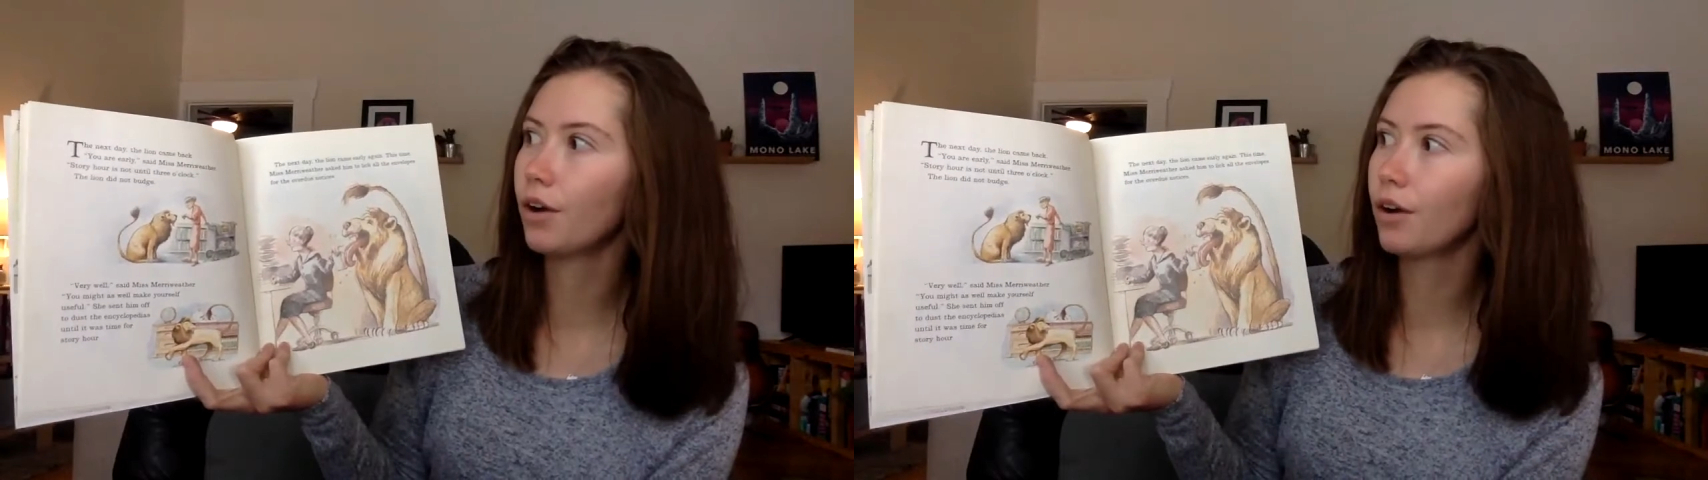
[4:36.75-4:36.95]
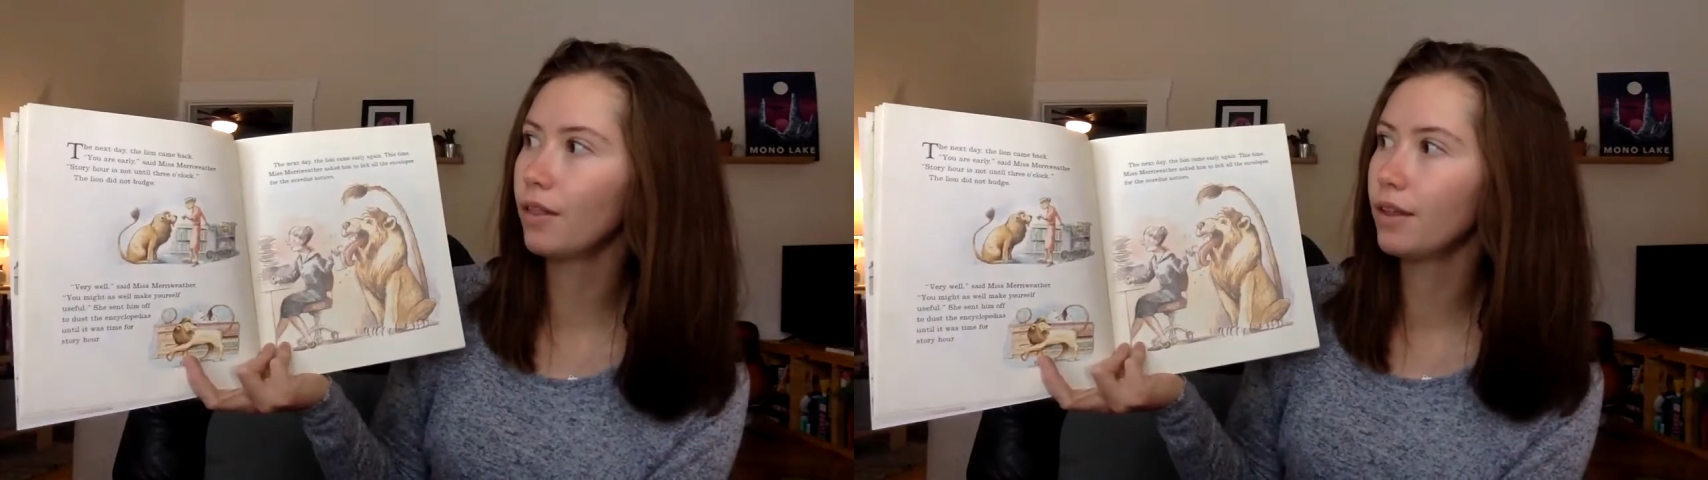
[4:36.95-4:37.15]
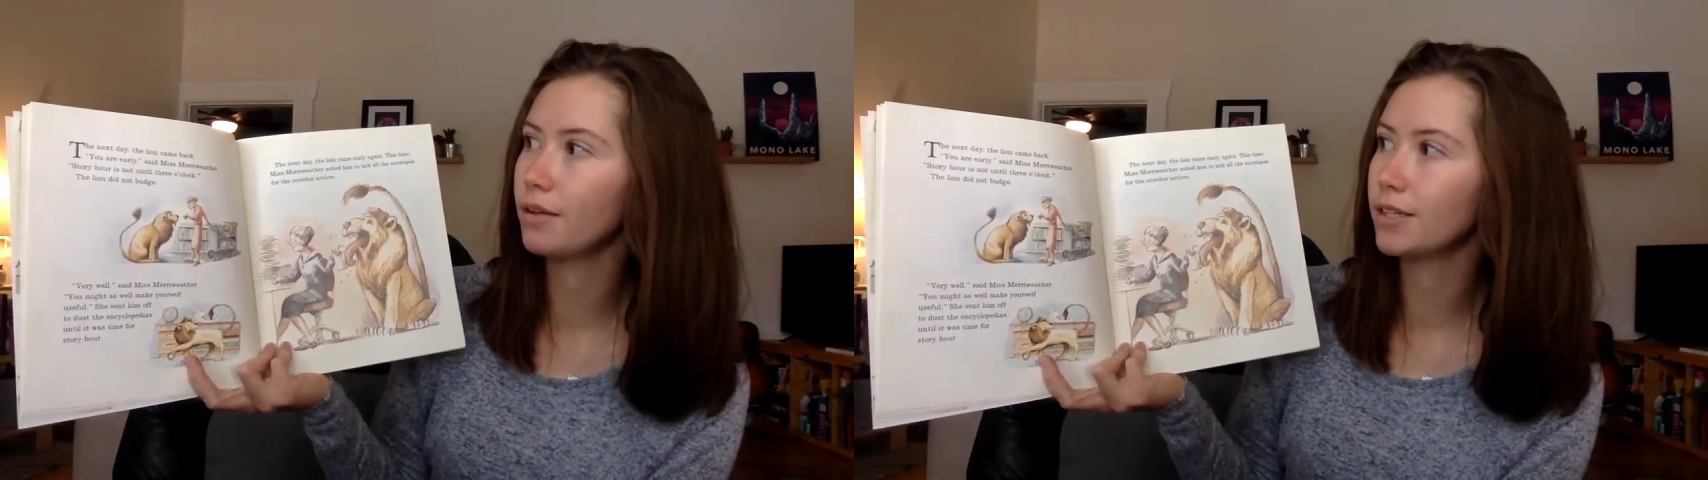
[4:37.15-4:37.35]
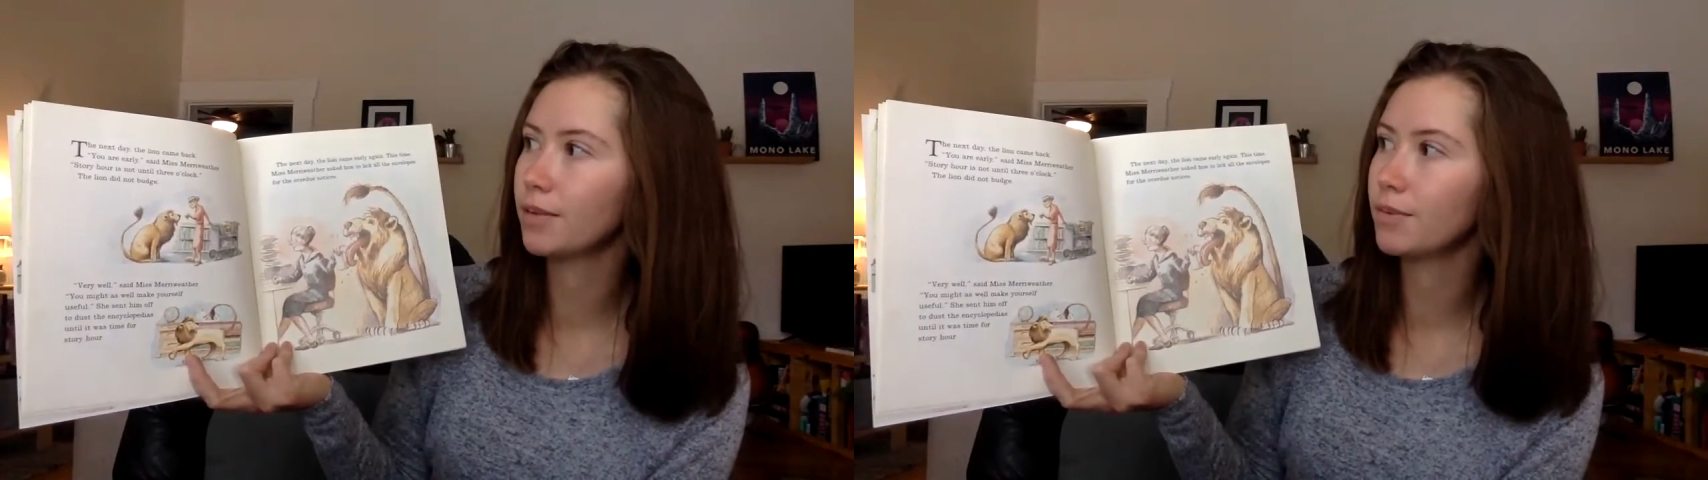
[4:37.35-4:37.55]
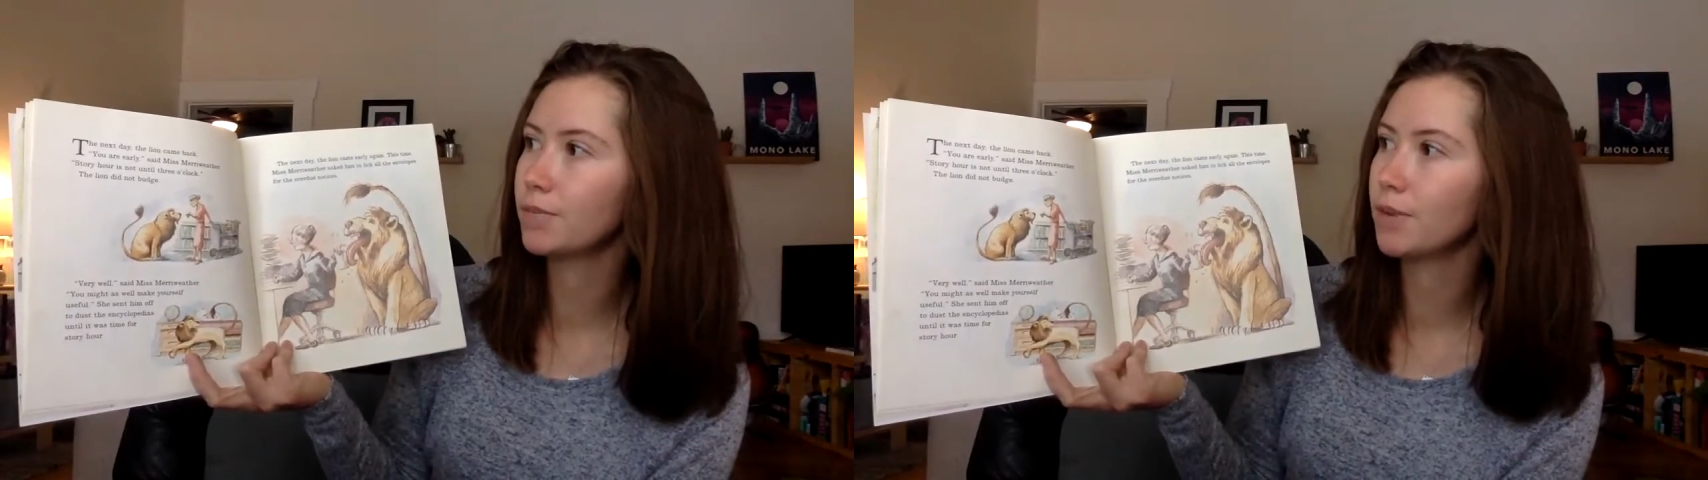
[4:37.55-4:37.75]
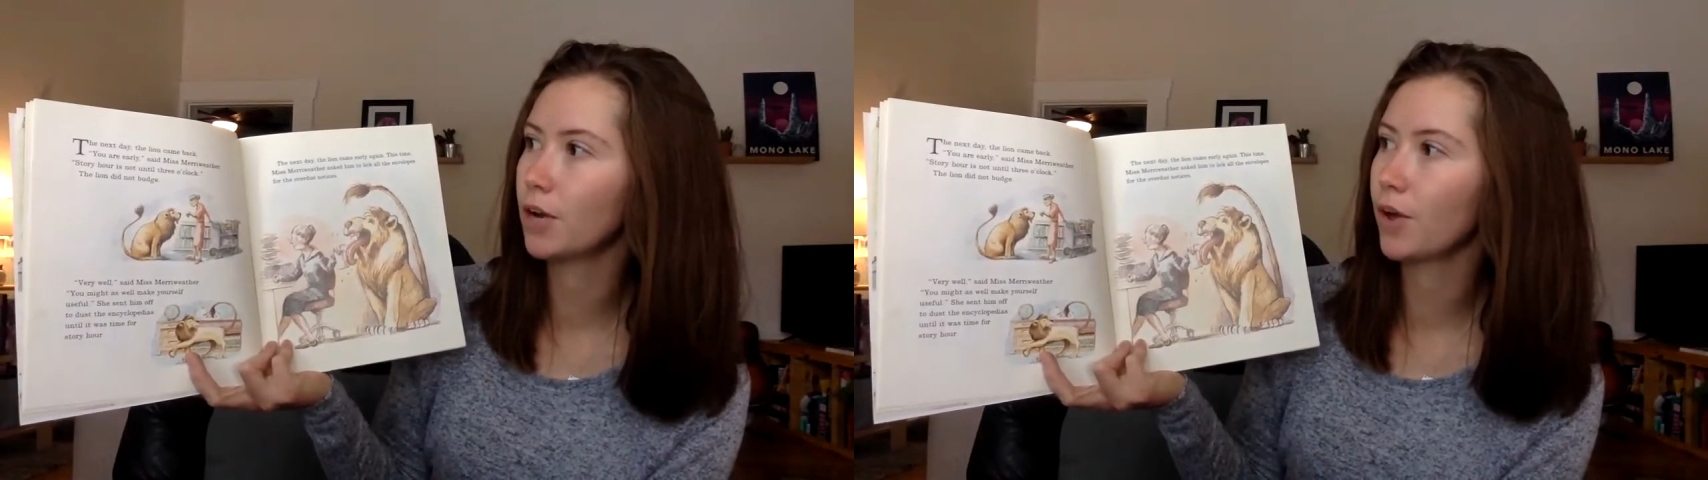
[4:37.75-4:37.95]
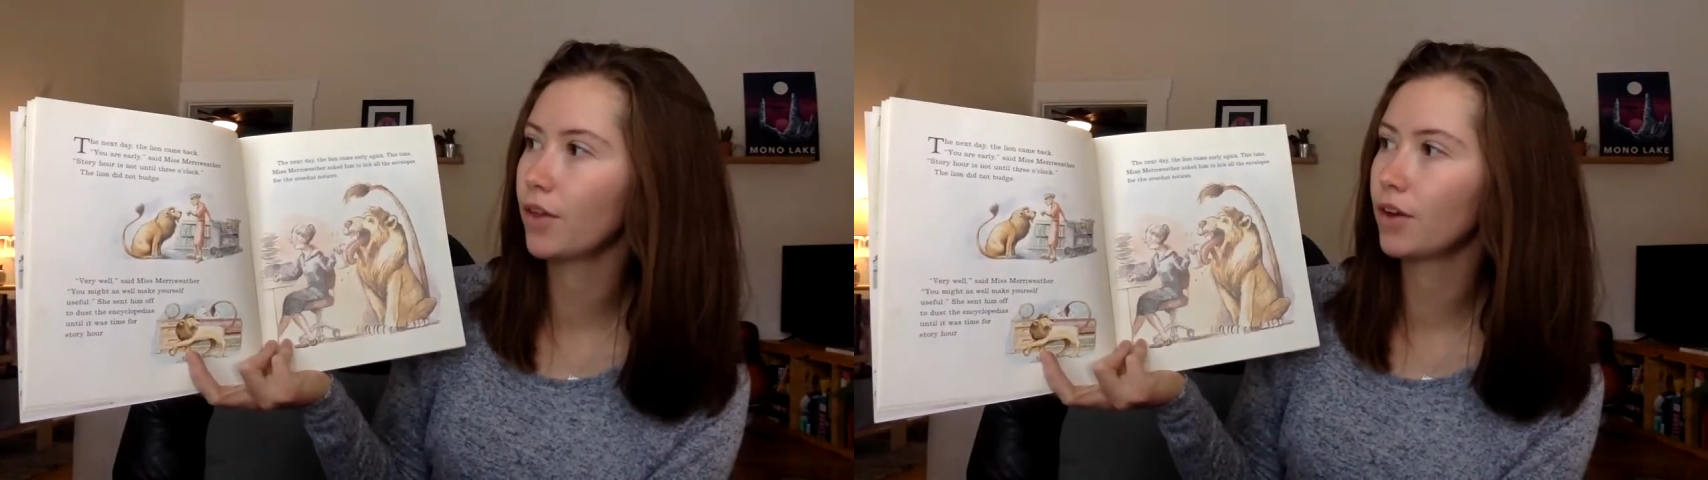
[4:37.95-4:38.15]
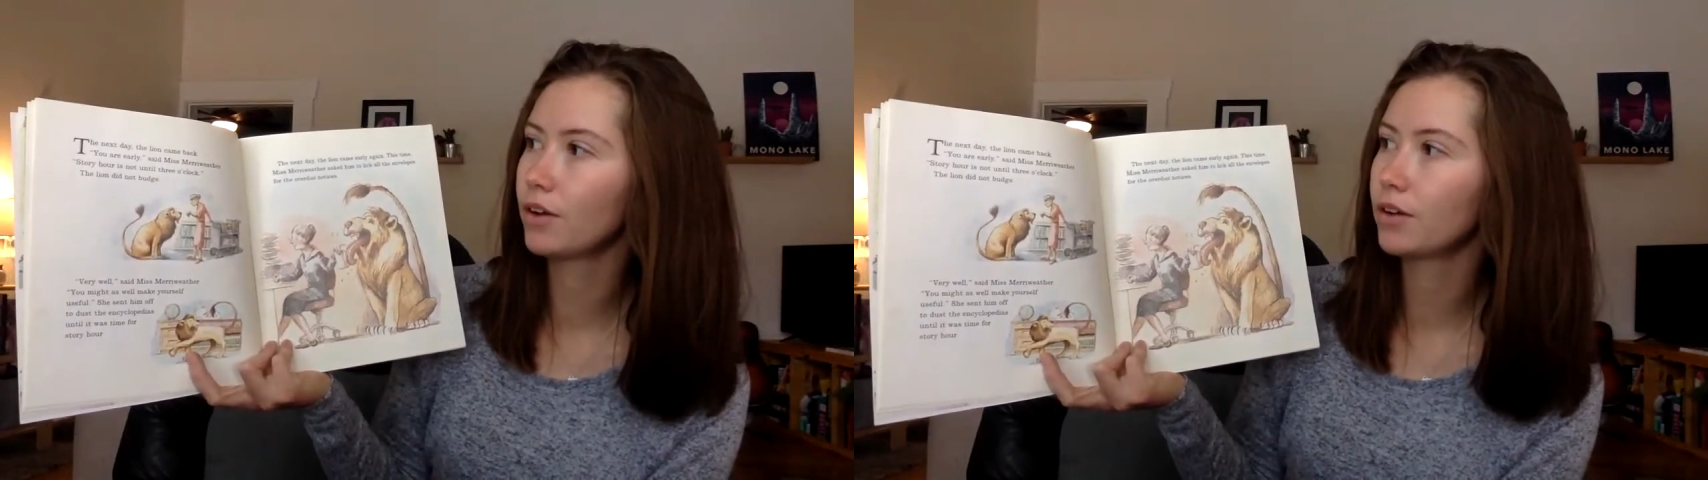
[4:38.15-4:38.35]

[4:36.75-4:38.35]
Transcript: early, said Miss Merriweather.